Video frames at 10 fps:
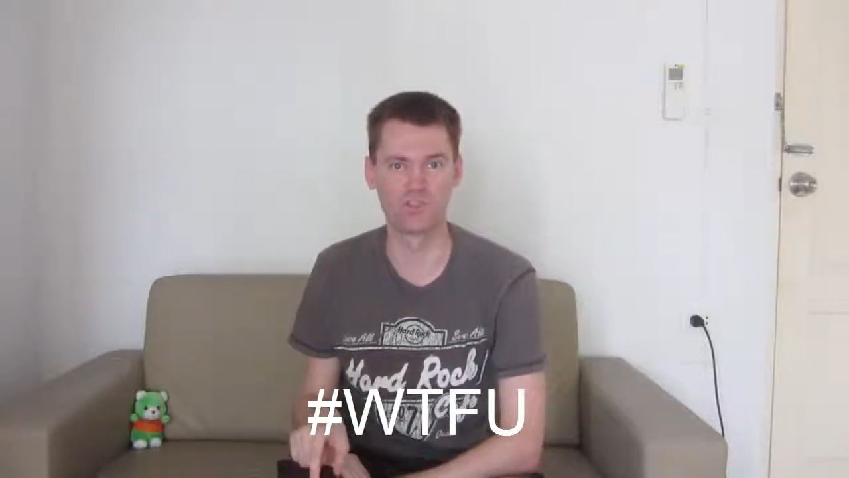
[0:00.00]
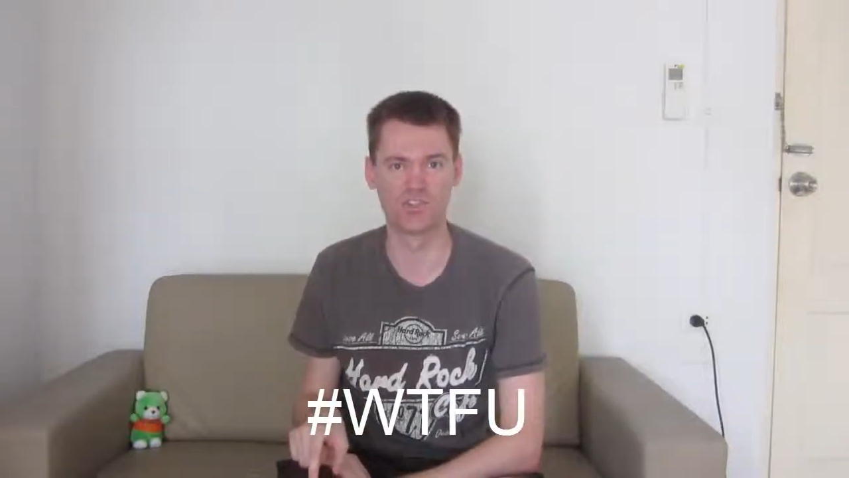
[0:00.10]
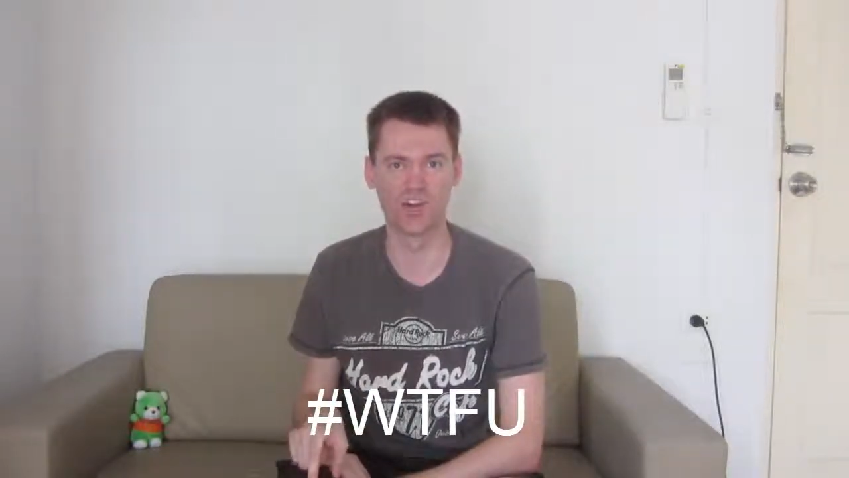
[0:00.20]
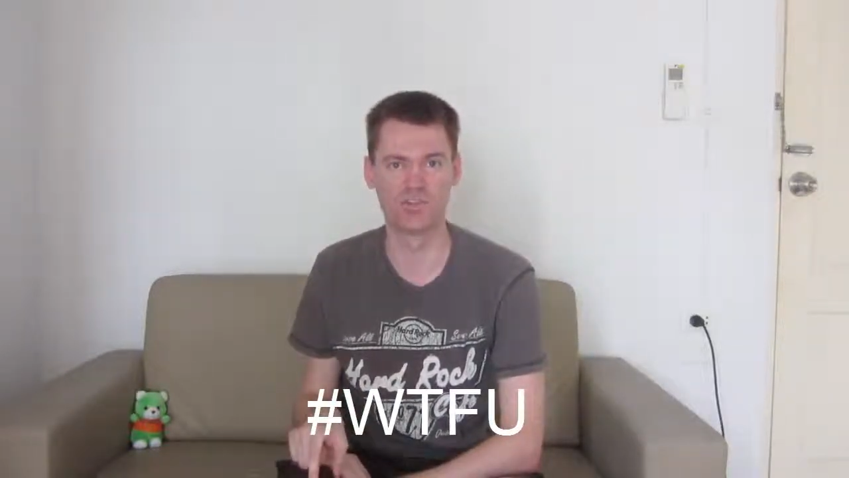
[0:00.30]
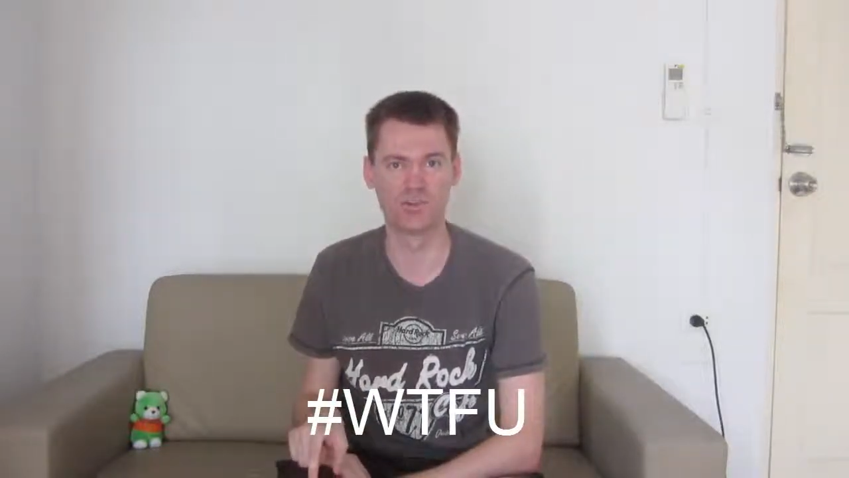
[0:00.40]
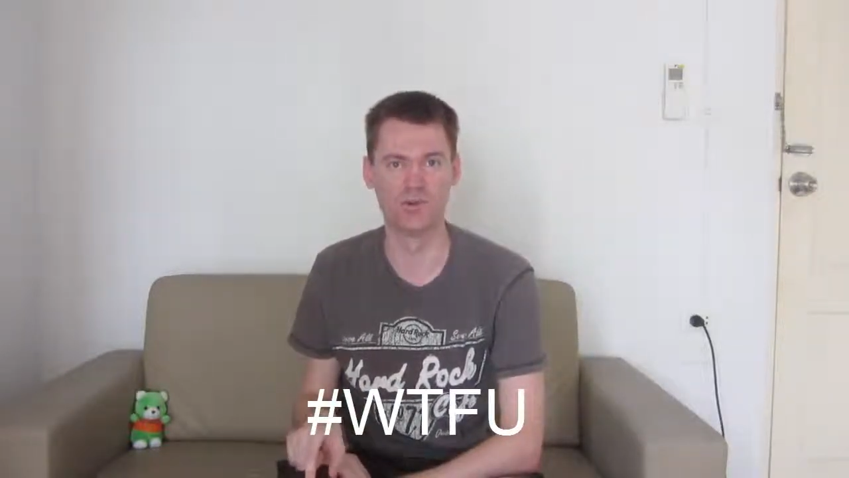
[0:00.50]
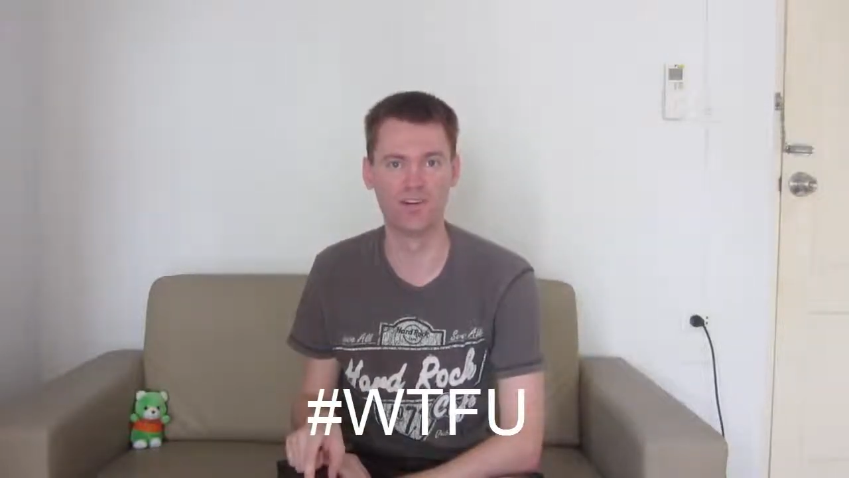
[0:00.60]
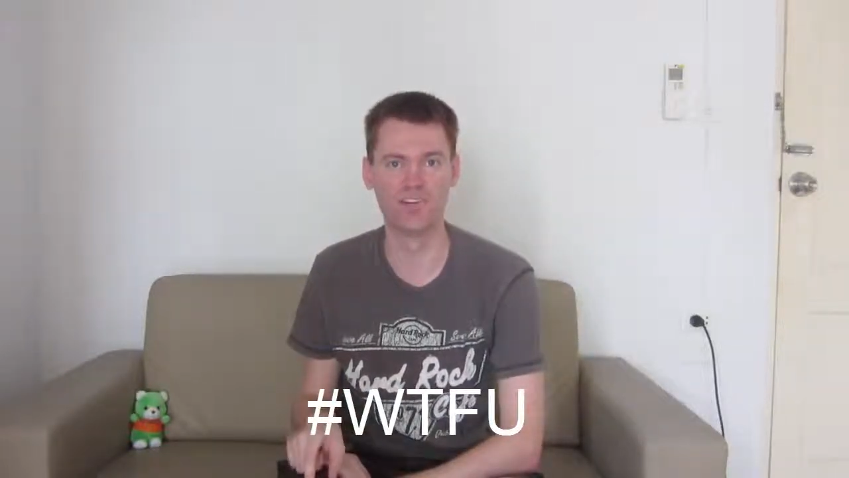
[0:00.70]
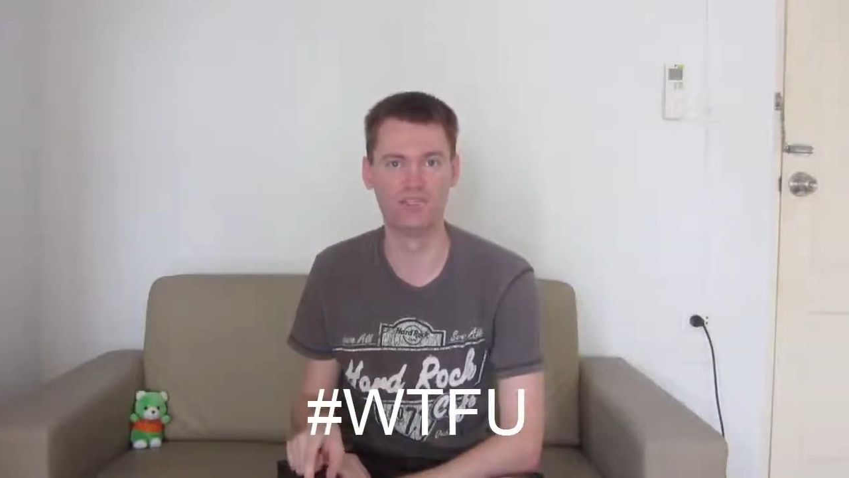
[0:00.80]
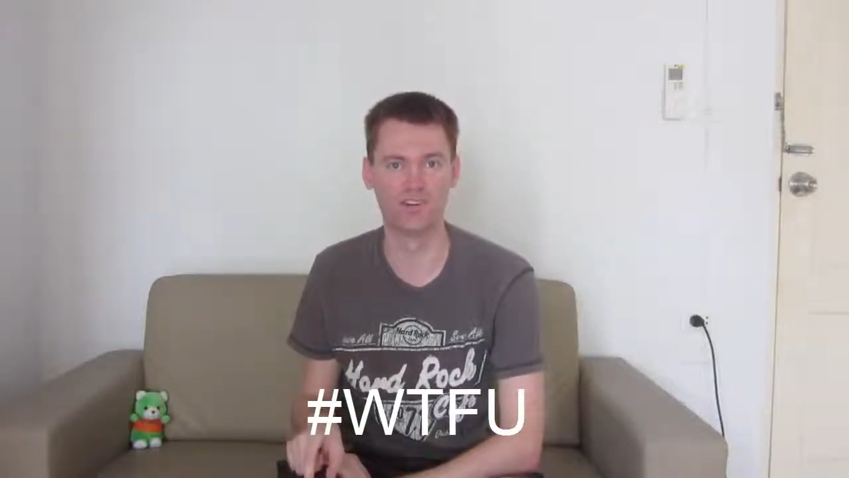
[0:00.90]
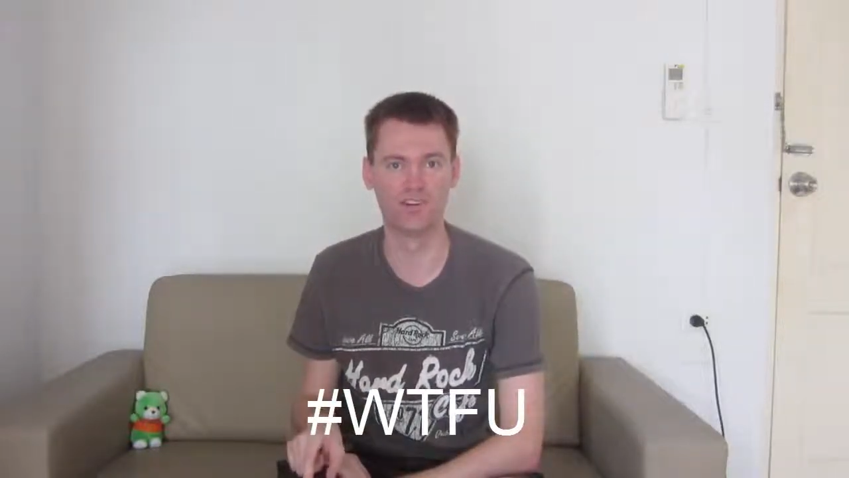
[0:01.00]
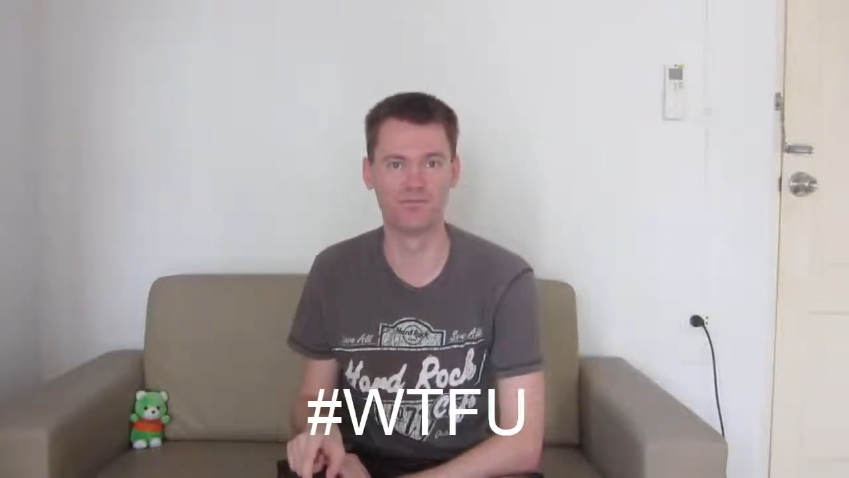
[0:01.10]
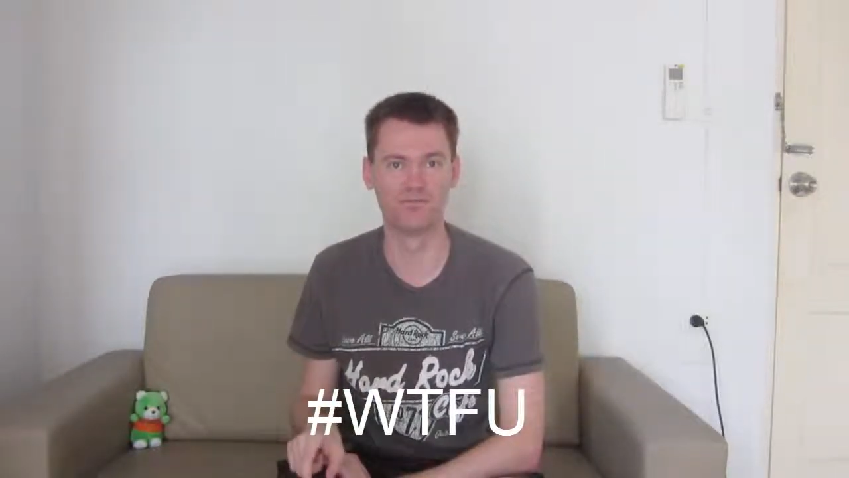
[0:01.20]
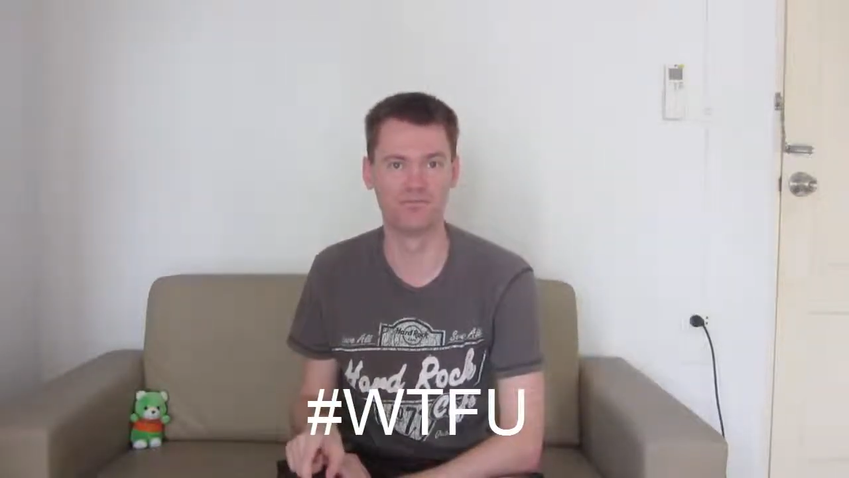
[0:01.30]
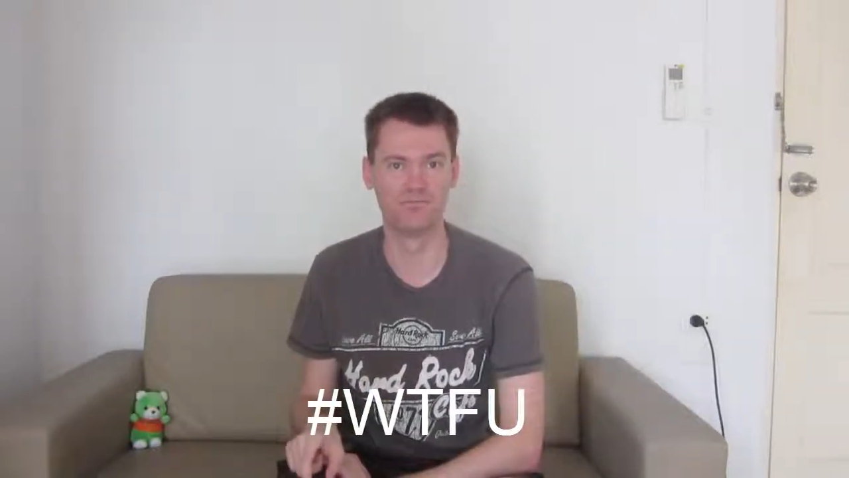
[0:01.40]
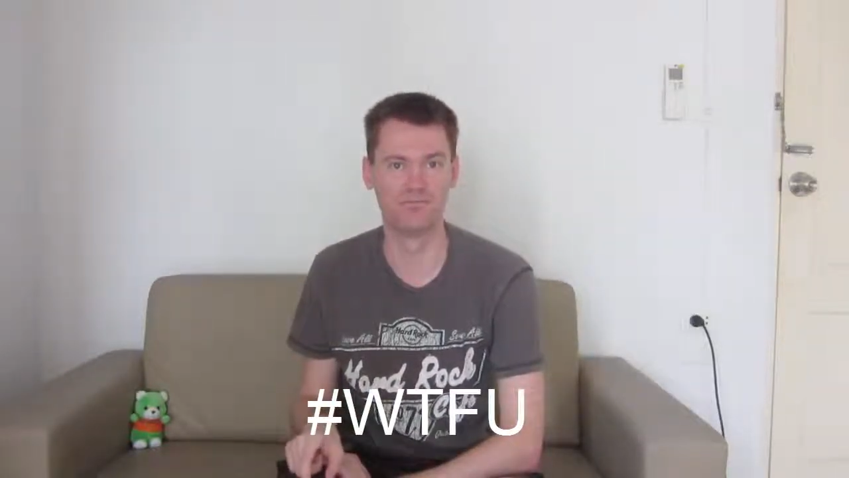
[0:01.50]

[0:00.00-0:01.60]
drive away from